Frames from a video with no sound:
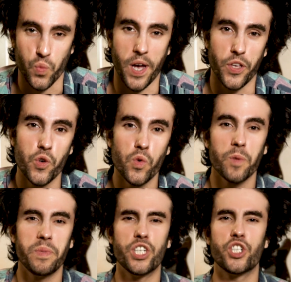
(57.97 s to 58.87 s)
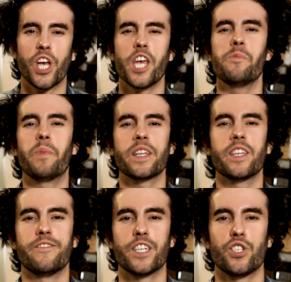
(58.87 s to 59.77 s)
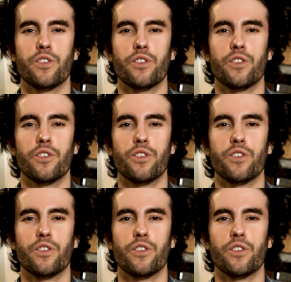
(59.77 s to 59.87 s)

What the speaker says: where you will be shaping the vision